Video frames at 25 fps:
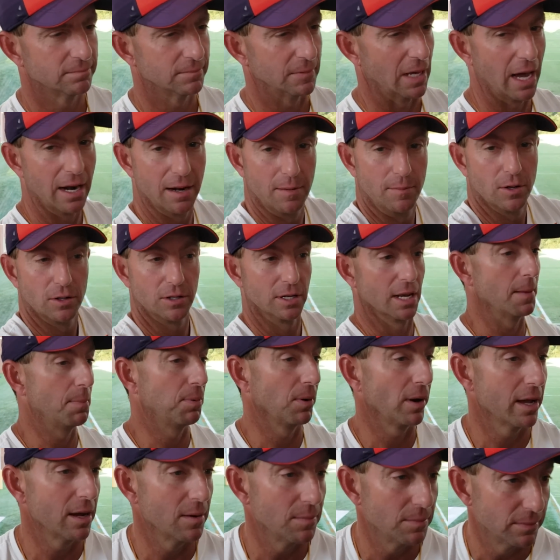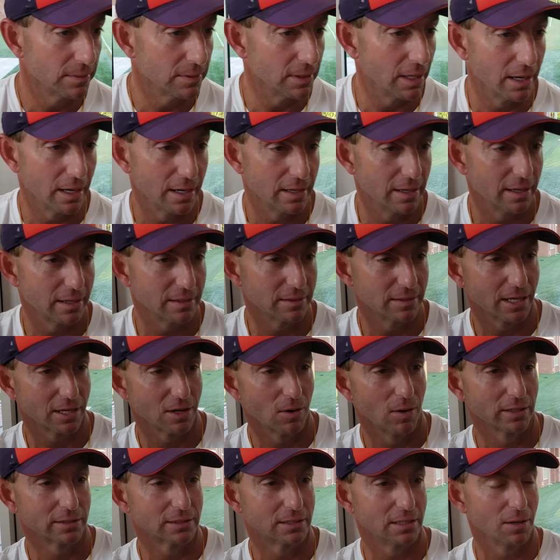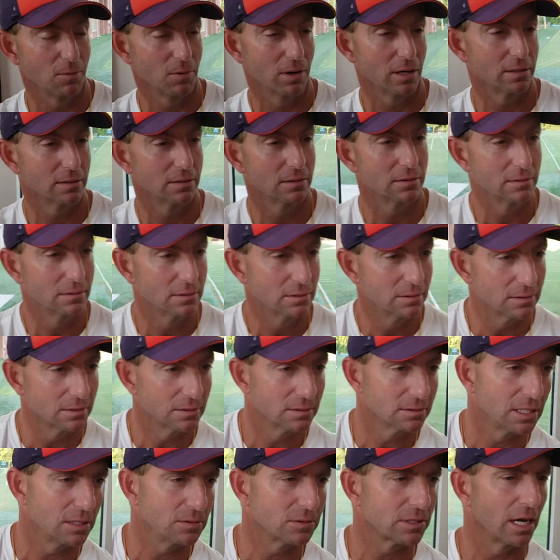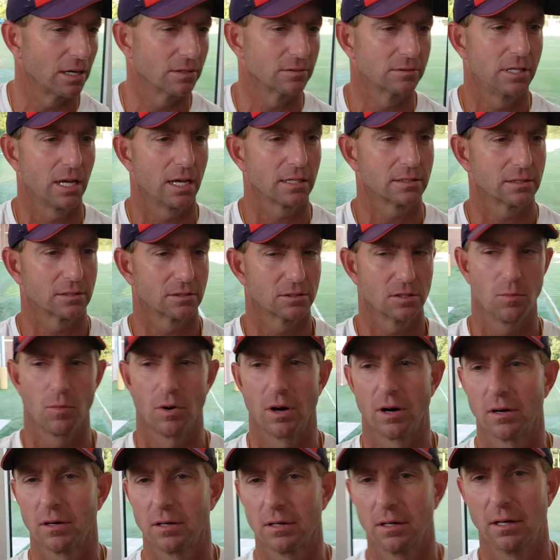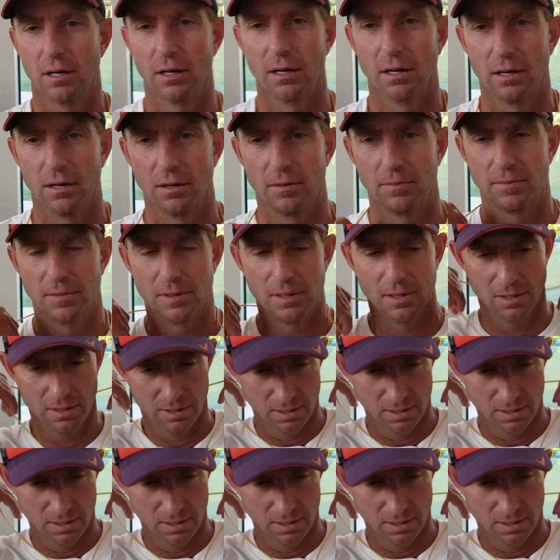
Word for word: I didn't. Did they play him? Uh, they, 20, they 2016, I believe. He's out yeah. in Texas somewhere. Um, yeah.